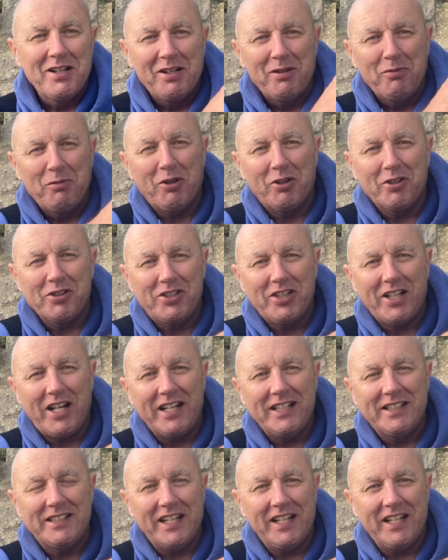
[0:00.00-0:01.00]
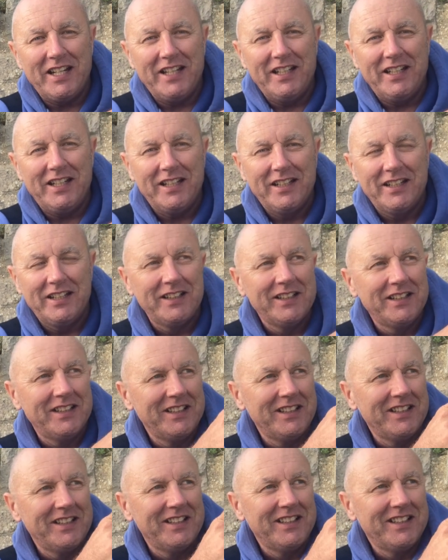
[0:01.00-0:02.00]
we've got JD
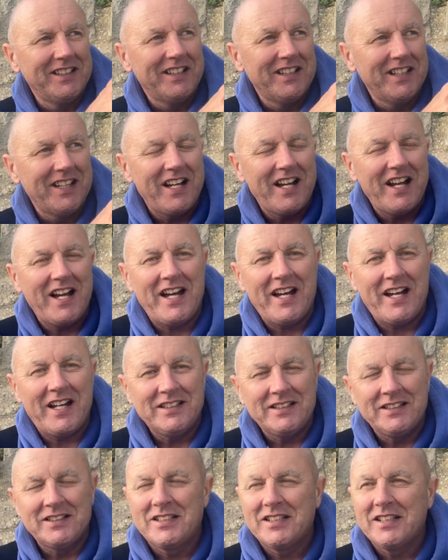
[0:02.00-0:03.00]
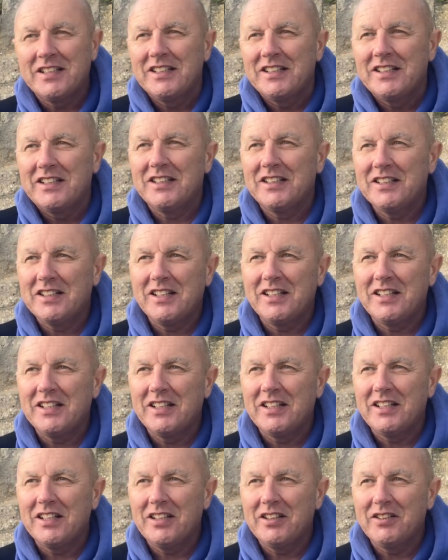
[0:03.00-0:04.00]
and
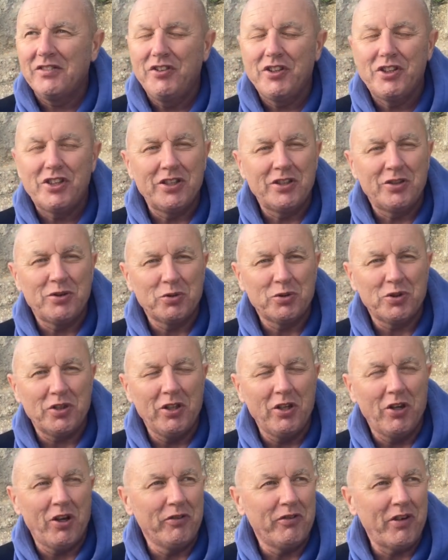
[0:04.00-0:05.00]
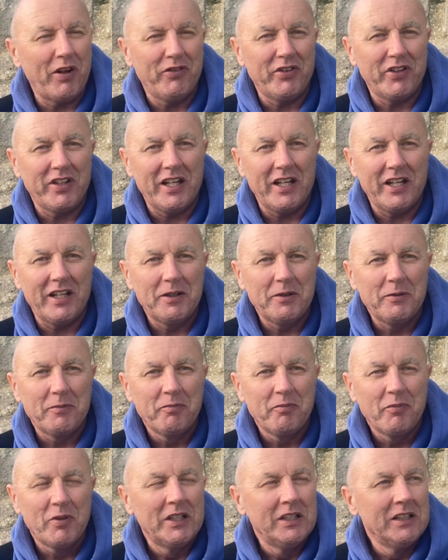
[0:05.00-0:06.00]
Fishing Dorset Live over there.
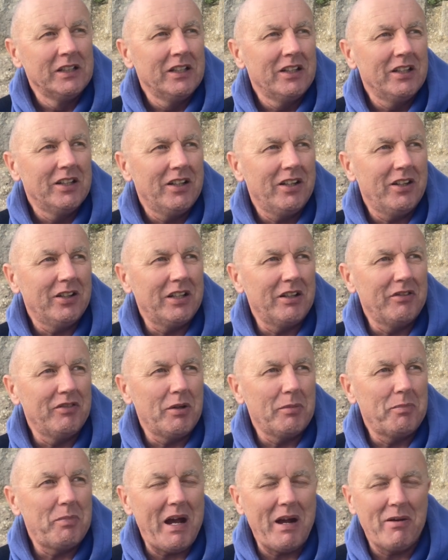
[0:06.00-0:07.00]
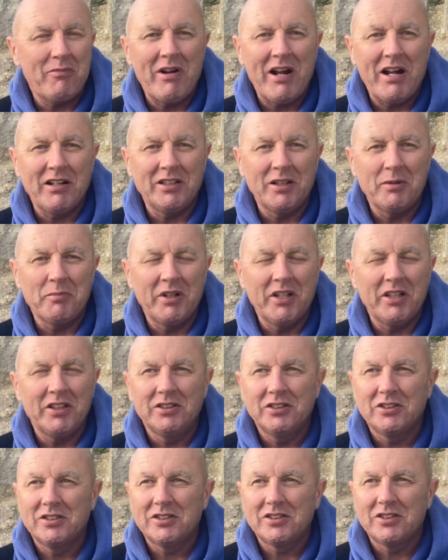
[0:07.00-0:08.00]
I'll give you a pan round in a minute
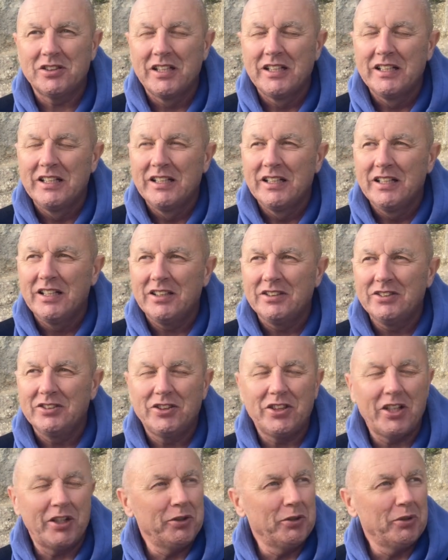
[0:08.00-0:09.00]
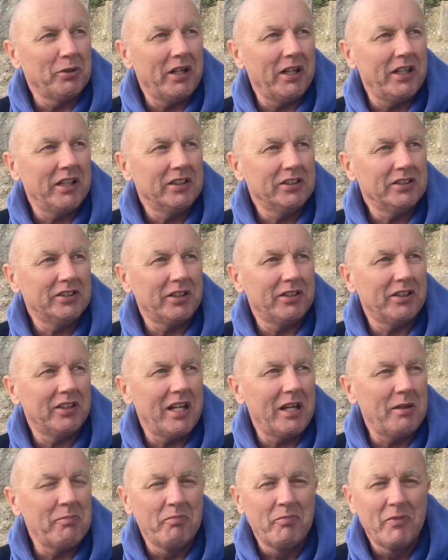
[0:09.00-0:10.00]
and show you
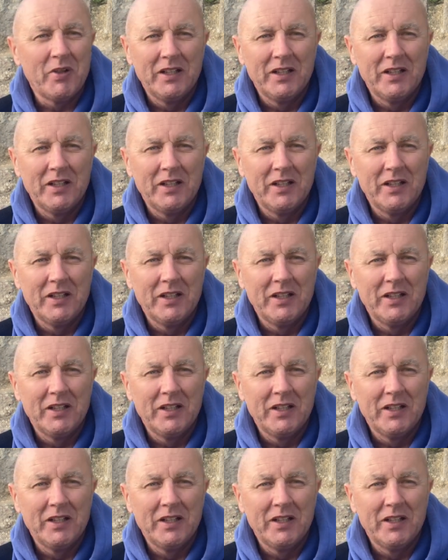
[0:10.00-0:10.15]
them.